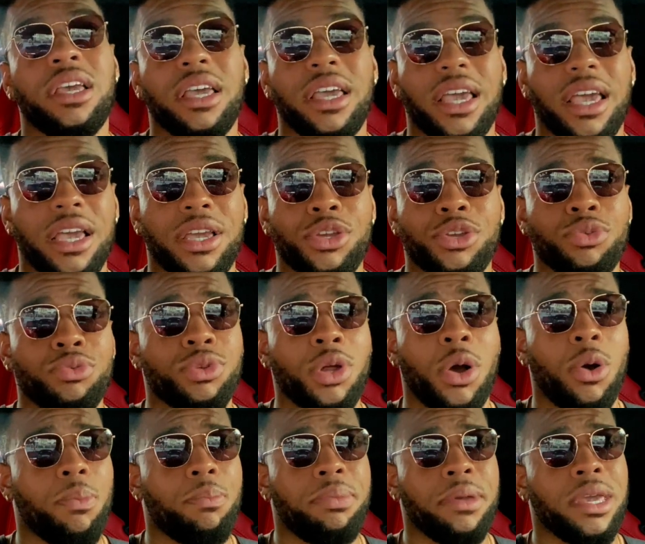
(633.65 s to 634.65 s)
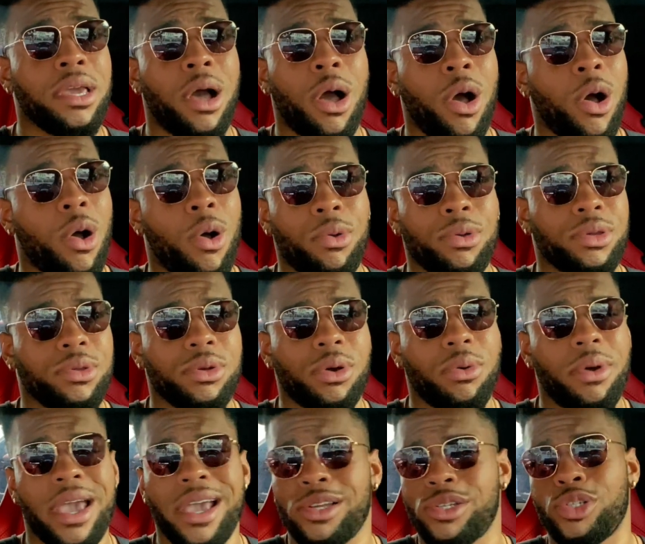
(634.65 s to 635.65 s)
and you don't be all, you know,
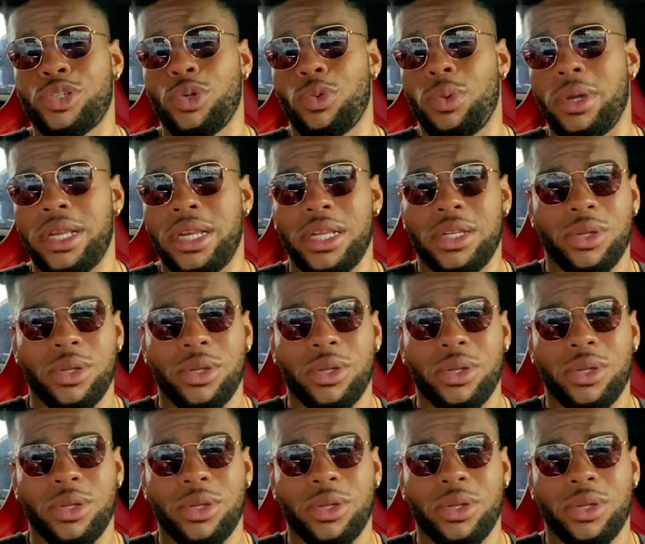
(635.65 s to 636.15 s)
extra with it.